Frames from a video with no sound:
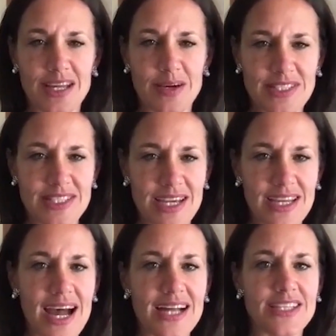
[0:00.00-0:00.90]
would say to
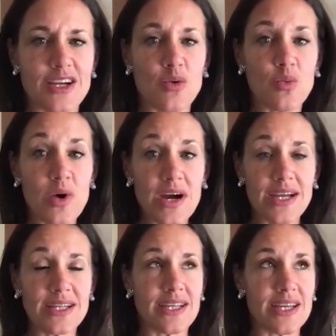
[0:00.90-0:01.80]
ask here.
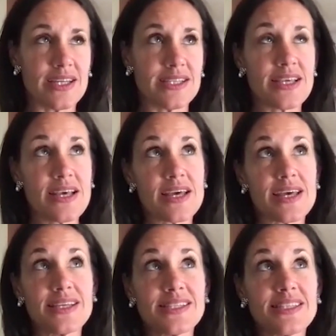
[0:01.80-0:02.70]
One is
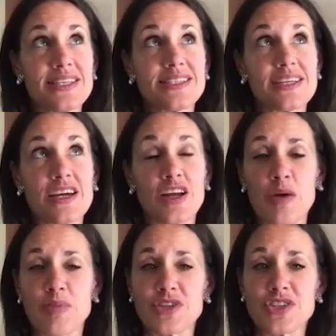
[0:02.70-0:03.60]
this an
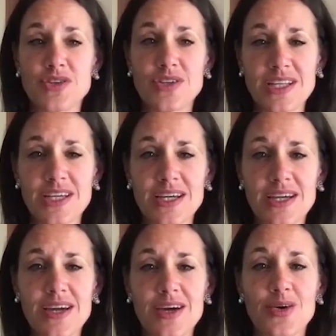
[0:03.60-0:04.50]

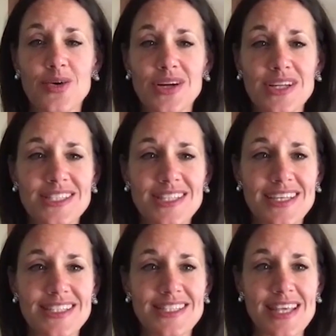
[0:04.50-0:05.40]
opportunity, or is
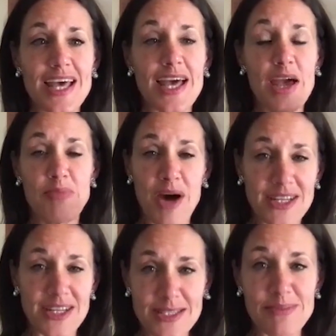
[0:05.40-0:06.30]
this a
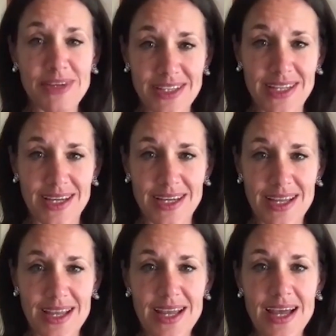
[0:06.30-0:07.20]
possibility?
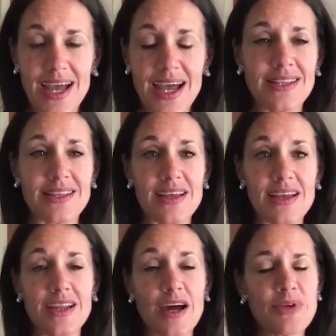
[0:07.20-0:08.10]
And
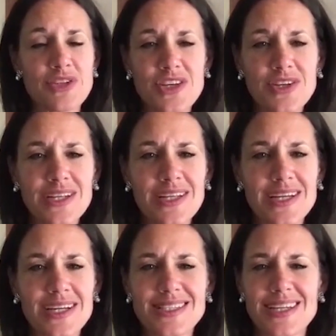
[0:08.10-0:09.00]
an opportunity
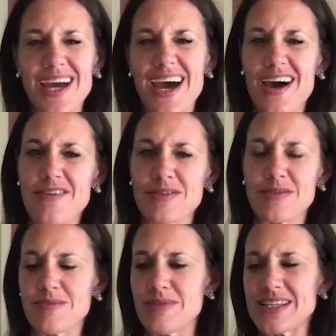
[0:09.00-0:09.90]
is going to
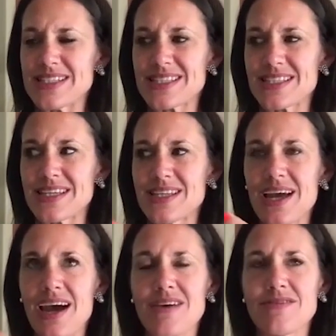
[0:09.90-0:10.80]

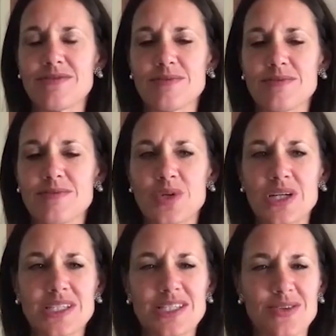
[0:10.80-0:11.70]
have
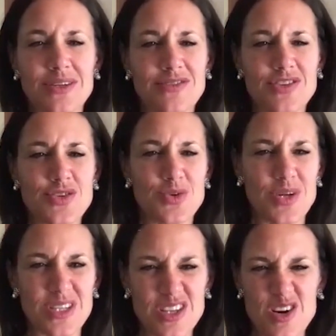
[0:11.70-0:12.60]
more sort of
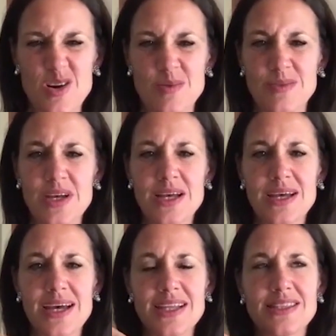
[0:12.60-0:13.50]
short-term,
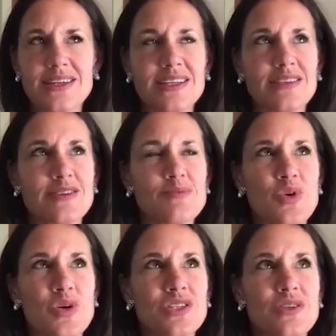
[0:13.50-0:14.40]
there's
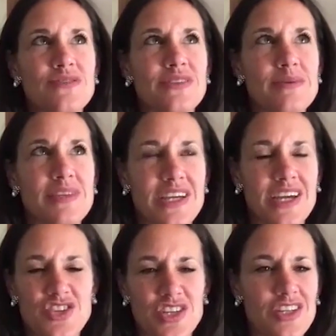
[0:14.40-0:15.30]
more sort of
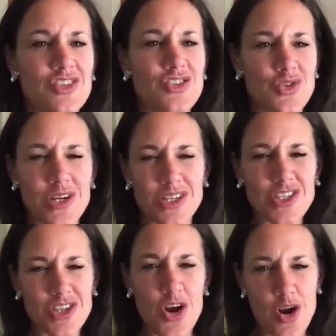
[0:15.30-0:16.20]
limitation and
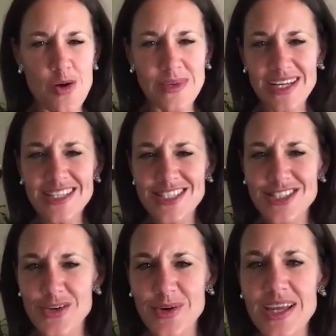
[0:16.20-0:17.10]
short-termness
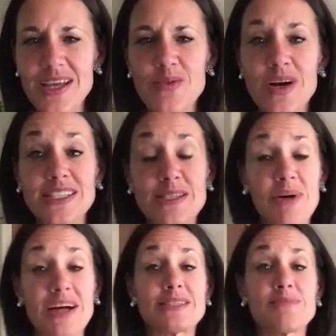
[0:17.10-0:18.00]
to it, whereas a
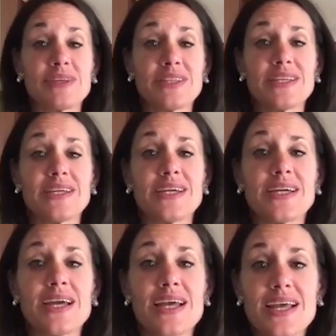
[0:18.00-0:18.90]

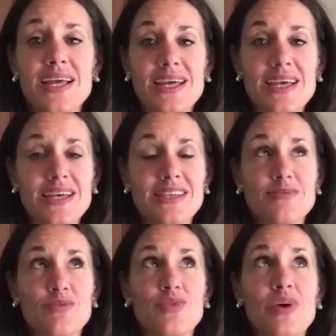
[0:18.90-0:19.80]
possibility is
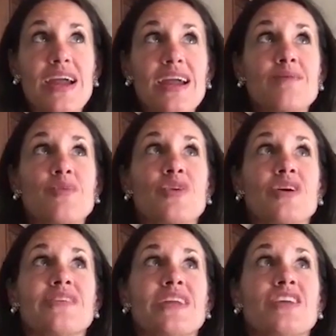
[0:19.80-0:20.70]
way more
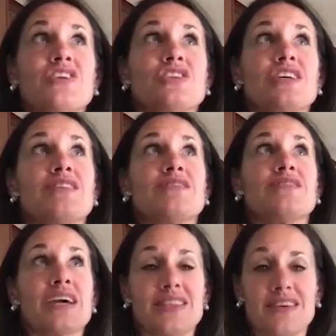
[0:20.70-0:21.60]
of an energy of
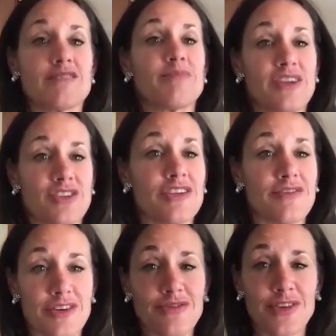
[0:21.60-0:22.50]
like the expansion of
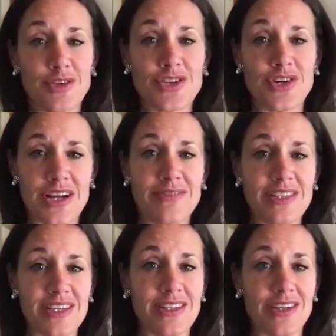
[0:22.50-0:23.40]
your future and
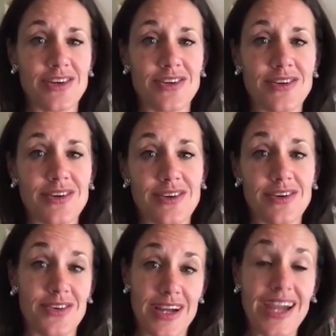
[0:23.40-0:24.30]
everything that you're
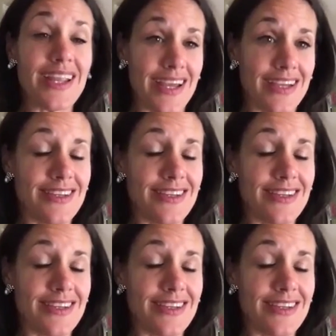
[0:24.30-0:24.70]
creating,